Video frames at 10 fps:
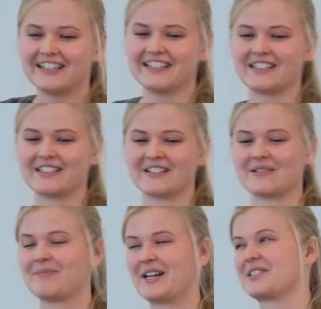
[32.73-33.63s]
it's
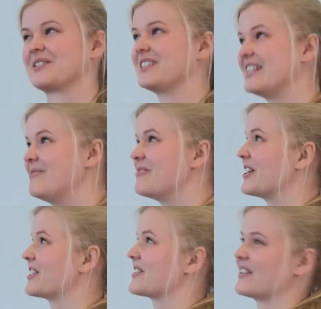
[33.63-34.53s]
based on
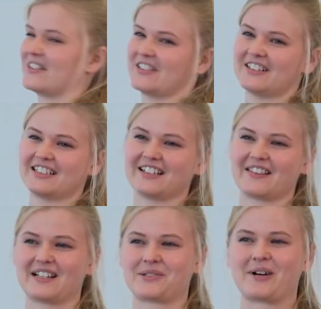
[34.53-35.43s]
teamwork, so
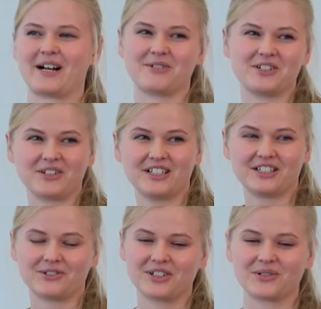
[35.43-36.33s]
that's why I want to
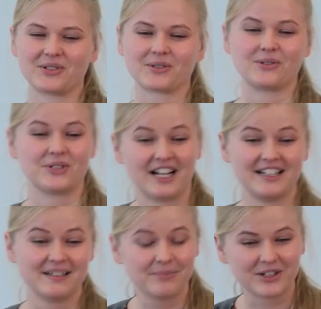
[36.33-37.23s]
introduce
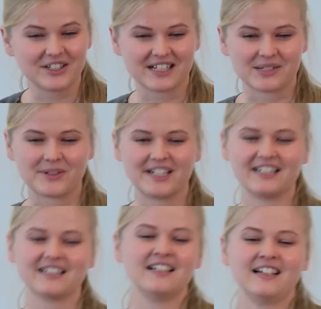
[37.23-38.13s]
Ronald Nippold as well.